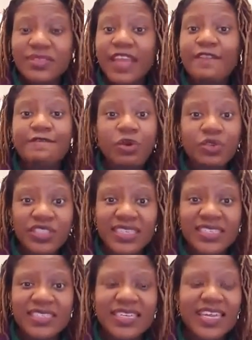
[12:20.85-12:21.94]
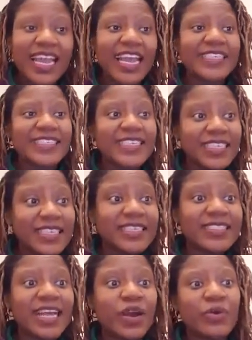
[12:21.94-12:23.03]
they voted, and he
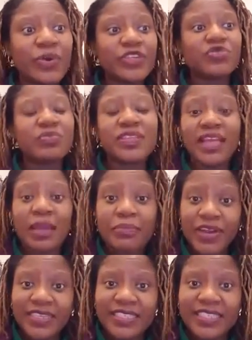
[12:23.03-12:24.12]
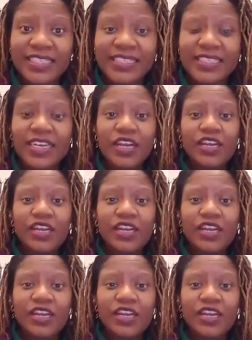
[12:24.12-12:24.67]
is now going to be their president.